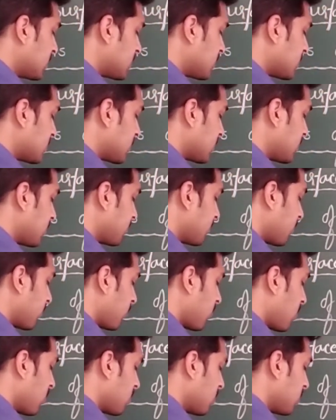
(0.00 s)
this is nothing but
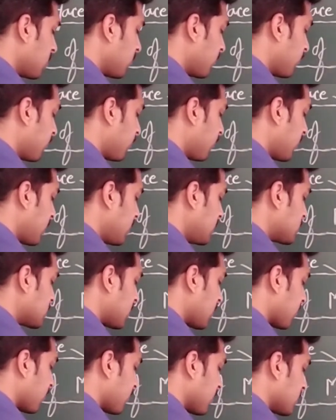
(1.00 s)
what? Free
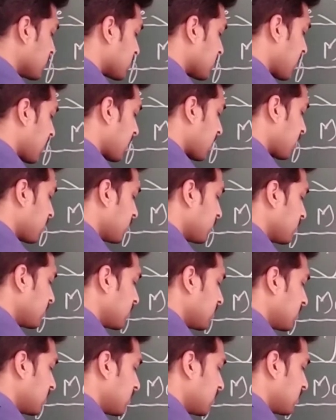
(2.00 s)
surface, correct, no?
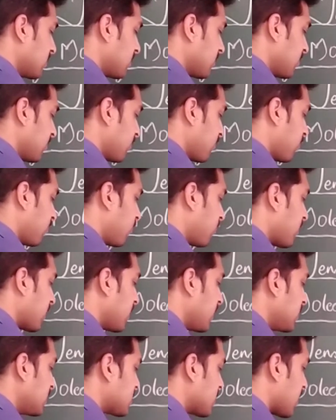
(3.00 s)

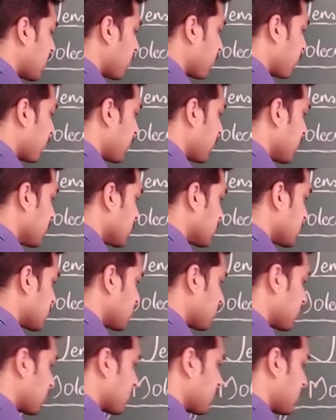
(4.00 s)
Free surface.
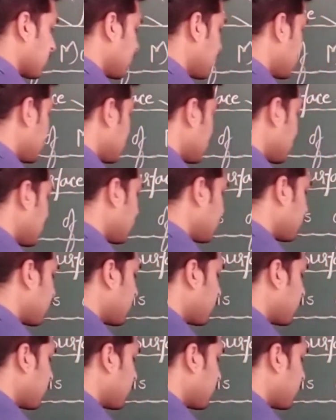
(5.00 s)
This is nothing